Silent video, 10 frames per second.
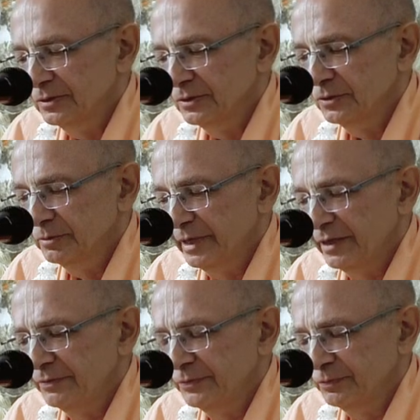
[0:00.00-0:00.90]
you
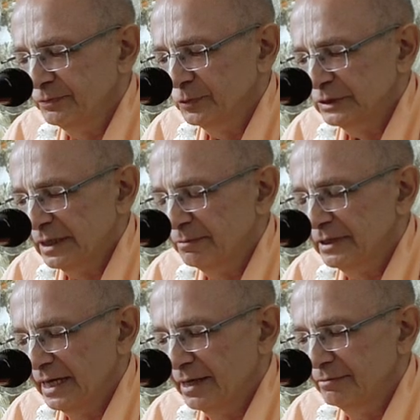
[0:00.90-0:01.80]
may for some
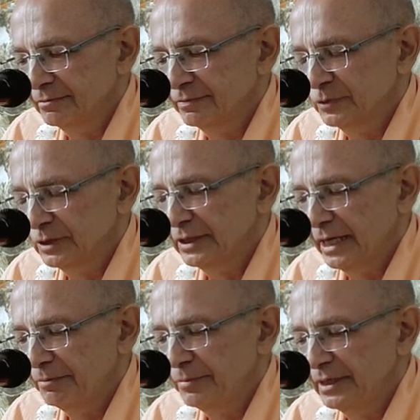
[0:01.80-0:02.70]
time, for the
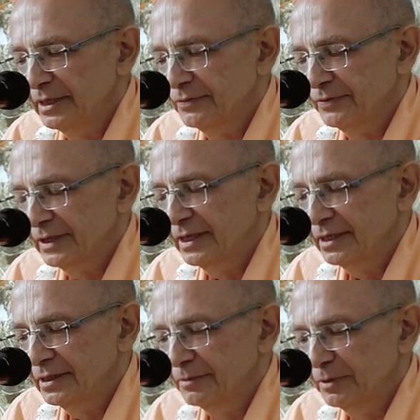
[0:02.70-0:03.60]
time being,
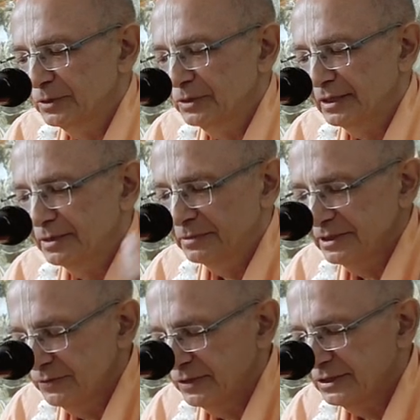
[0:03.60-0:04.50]
forget about other
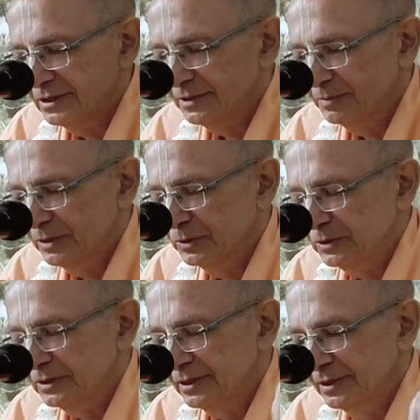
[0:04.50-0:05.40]
motivations
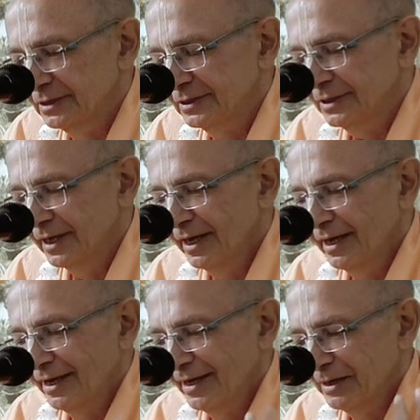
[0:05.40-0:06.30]
because it's
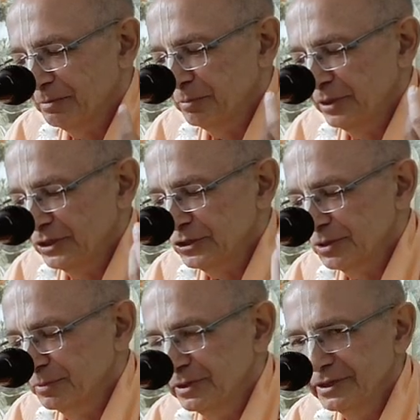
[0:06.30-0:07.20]
uh,
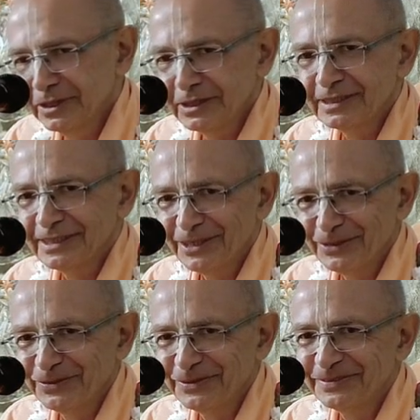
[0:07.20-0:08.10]
pleasurable in itself.